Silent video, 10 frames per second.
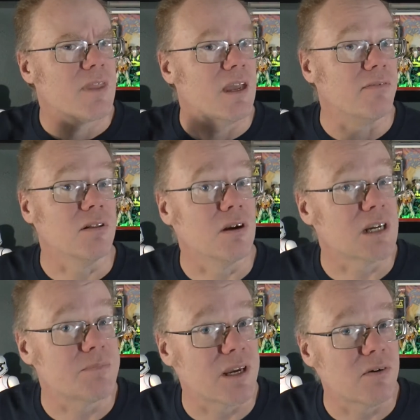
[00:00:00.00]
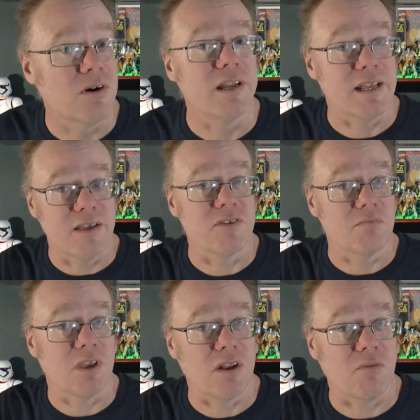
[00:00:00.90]
if you look up that word, it doesn't
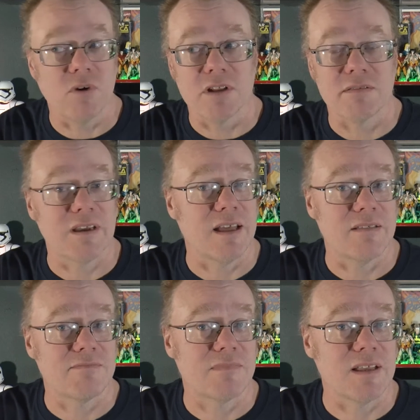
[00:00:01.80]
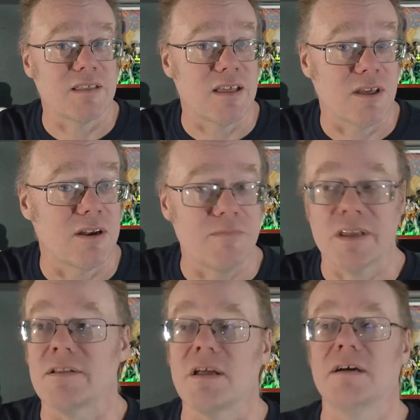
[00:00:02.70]
mean what I think they thought it meant.